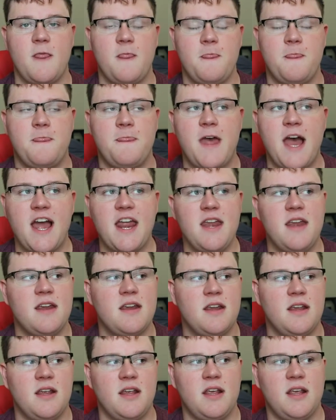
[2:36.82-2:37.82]
That,
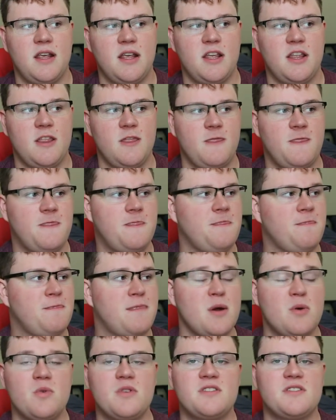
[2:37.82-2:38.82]

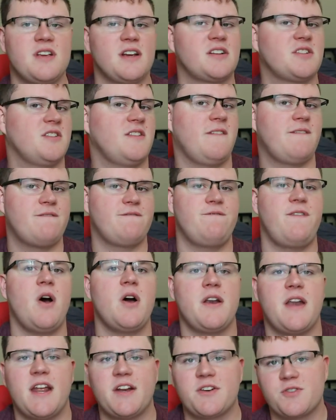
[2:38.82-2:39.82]
there was actually
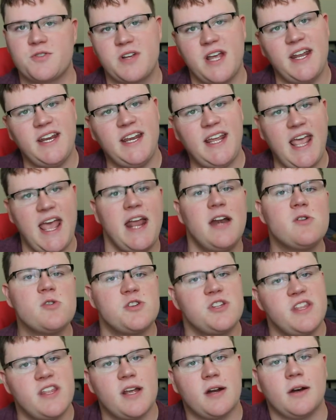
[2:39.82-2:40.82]
fun, entertaining
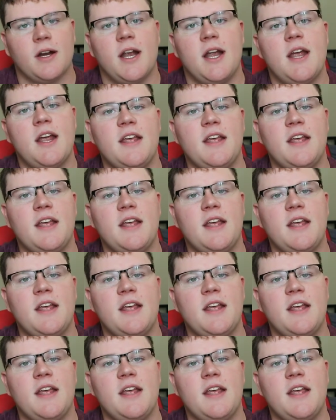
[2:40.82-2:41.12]
energy there.